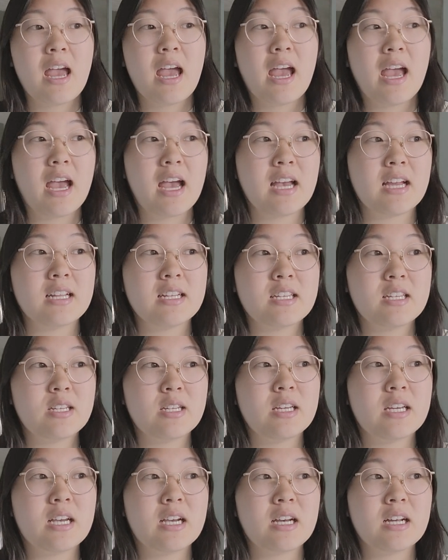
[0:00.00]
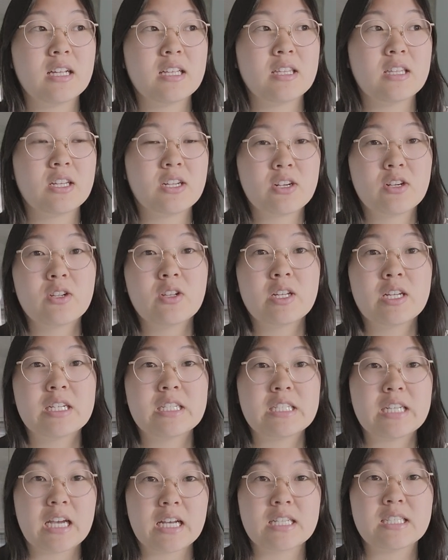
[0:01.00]
and he literally
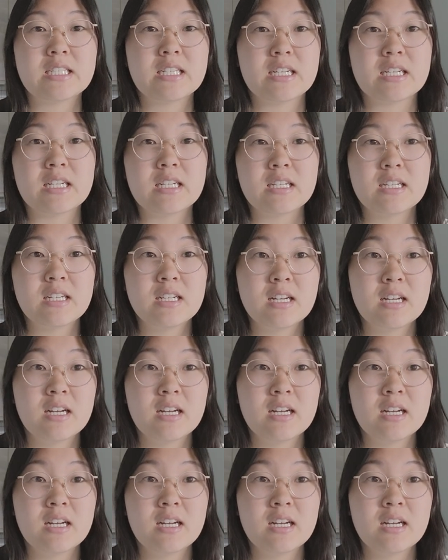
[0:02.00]
texted